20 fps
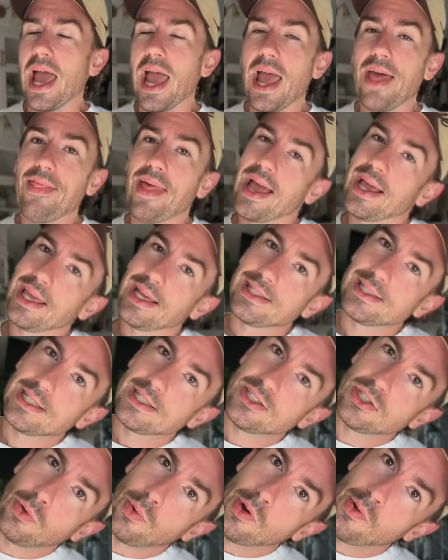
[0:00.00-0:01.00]
And that gets
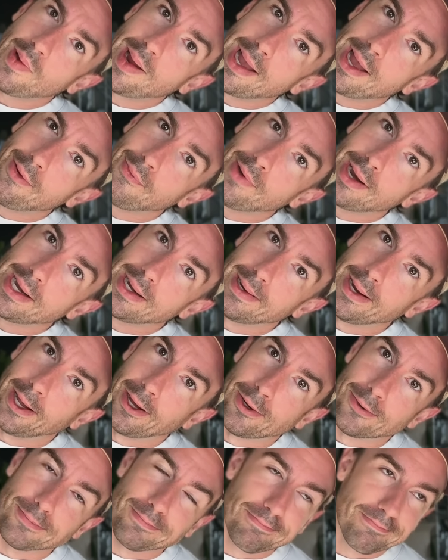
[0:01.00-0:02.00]
us to where we're at right
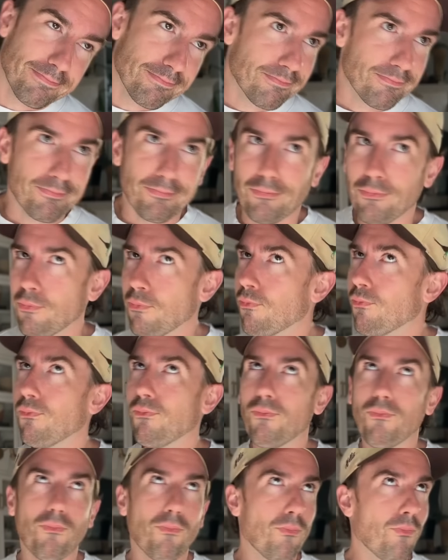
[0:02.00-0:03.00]
now,
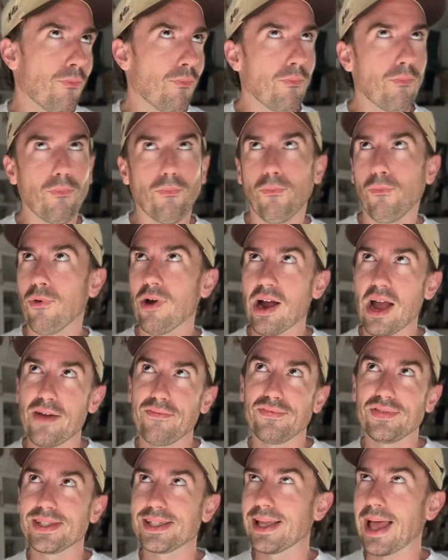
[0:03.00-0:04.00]
where I've